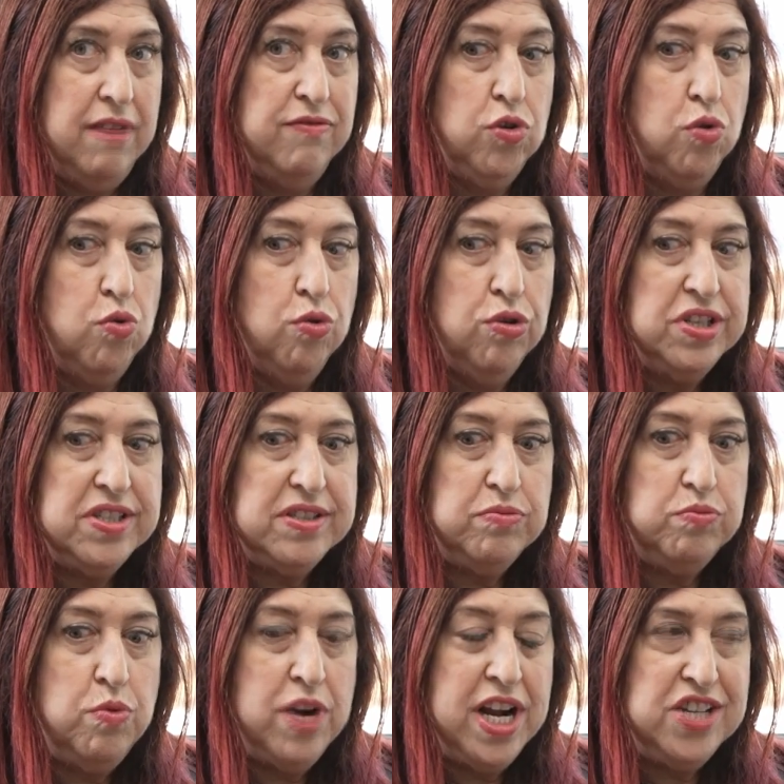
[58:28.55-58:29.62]
Of
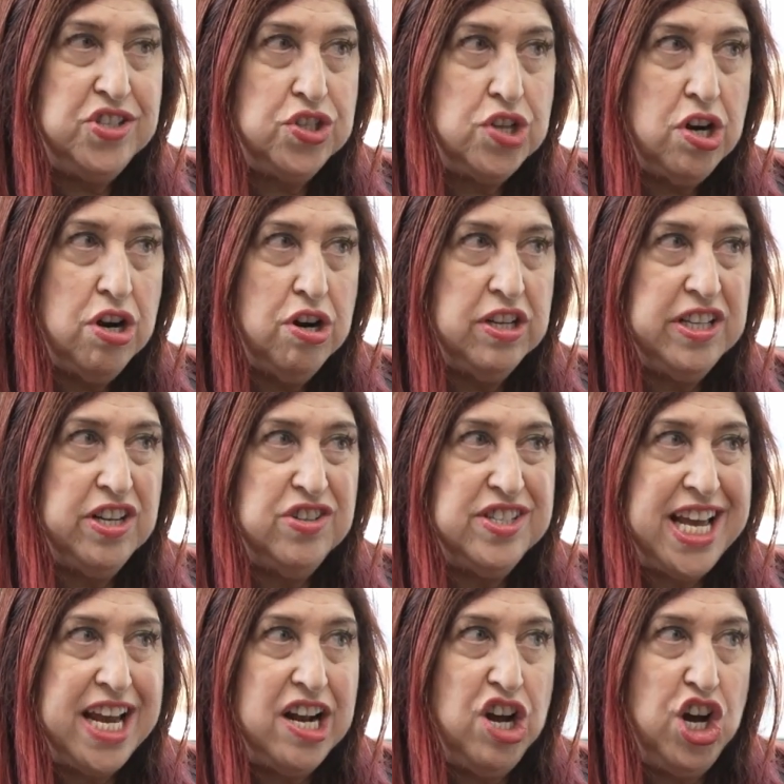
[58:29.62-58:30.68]
course, when I start,
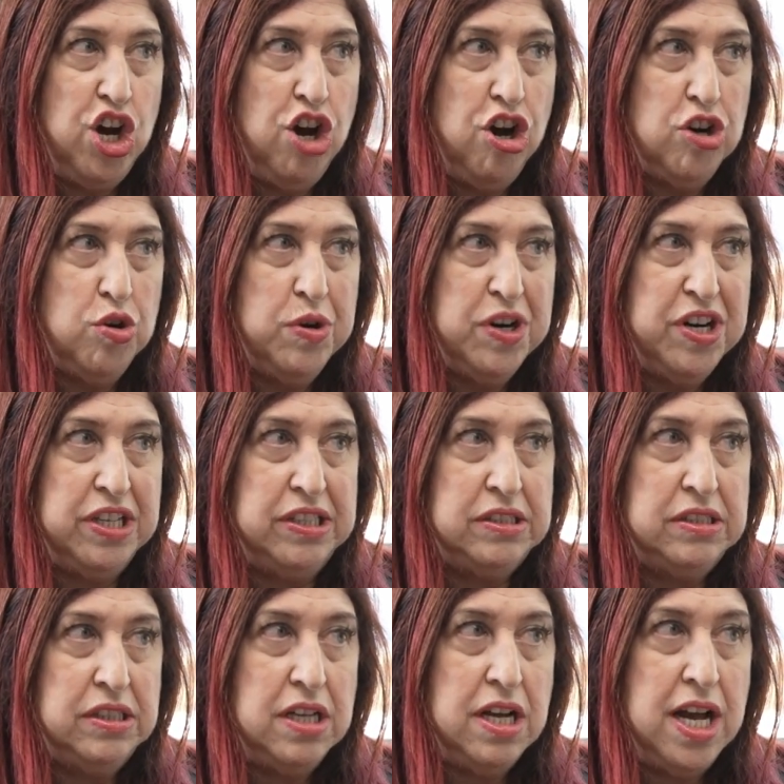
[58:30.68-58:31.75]
there's that
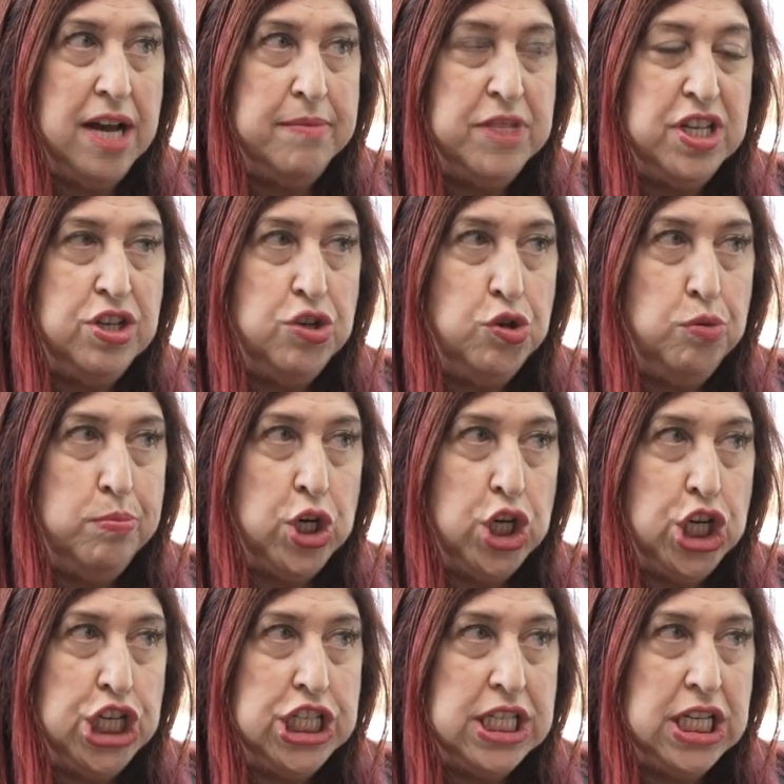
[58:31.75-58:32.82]
awkward I'm the new
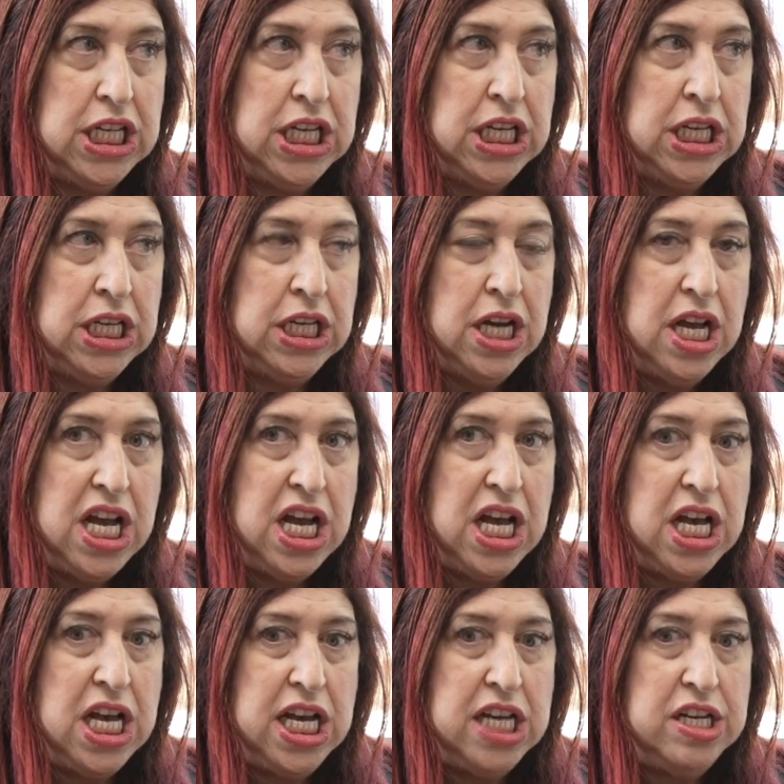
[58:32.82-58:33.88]
person.
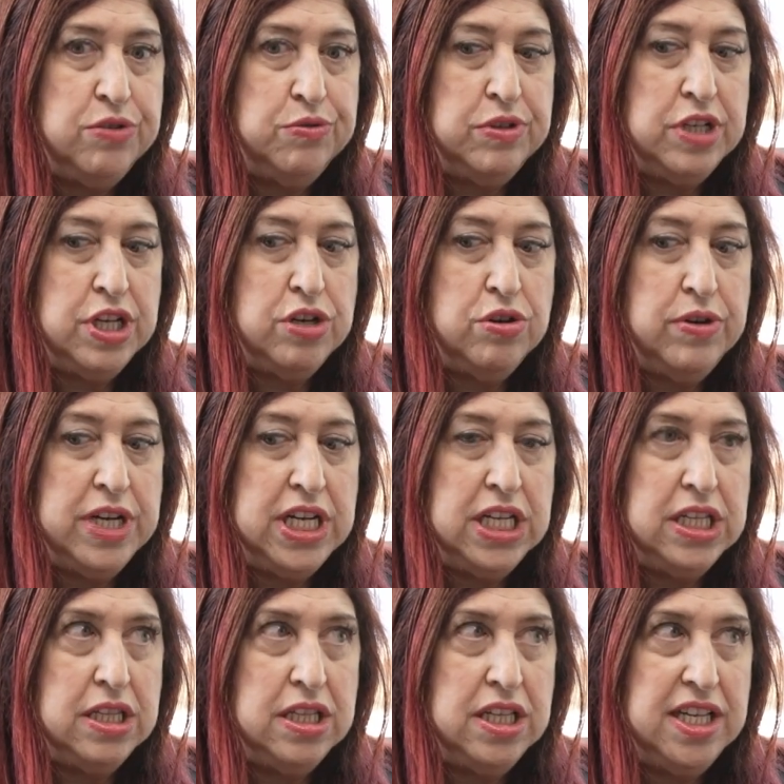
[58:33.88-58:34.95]
Yeah. I don't know
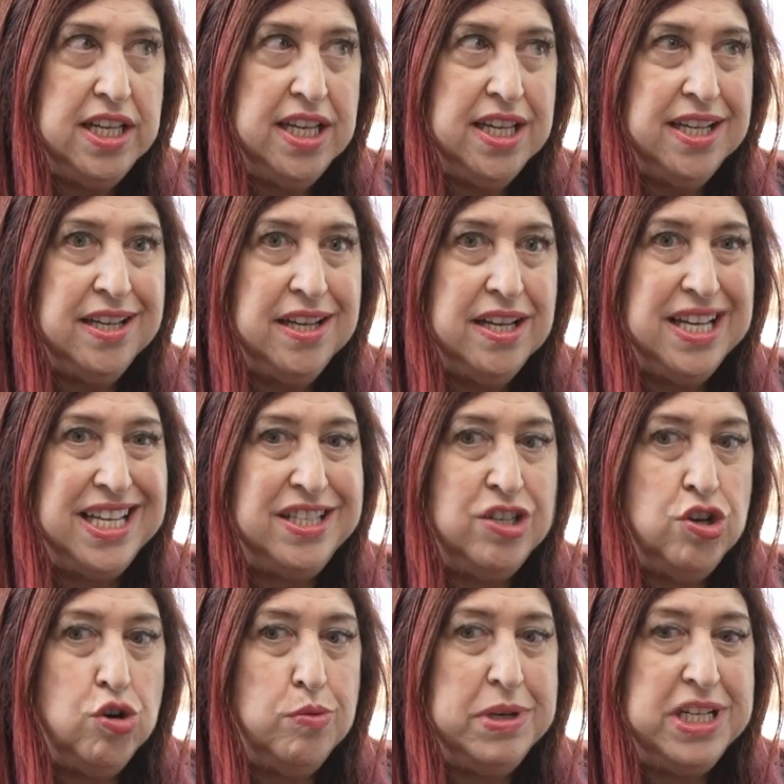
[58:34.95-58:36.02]
anything. Yeah.
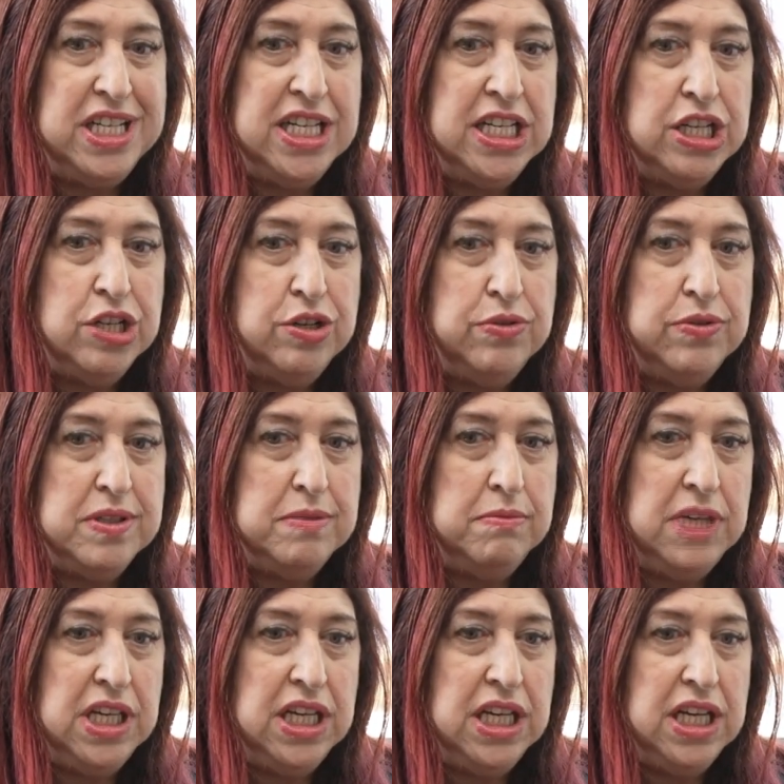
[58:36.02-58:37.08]
Nobody
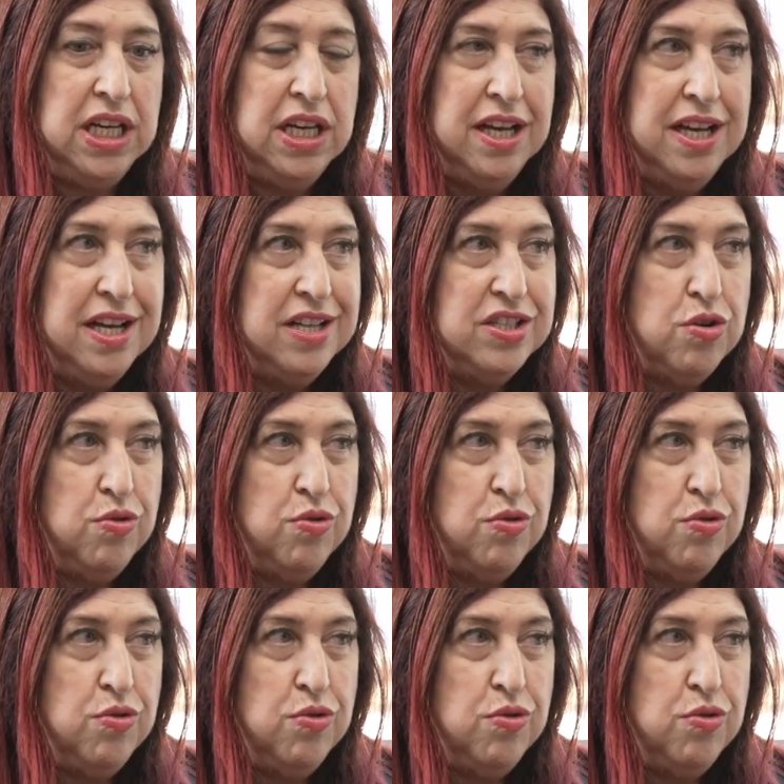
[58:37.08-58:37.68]
knows me.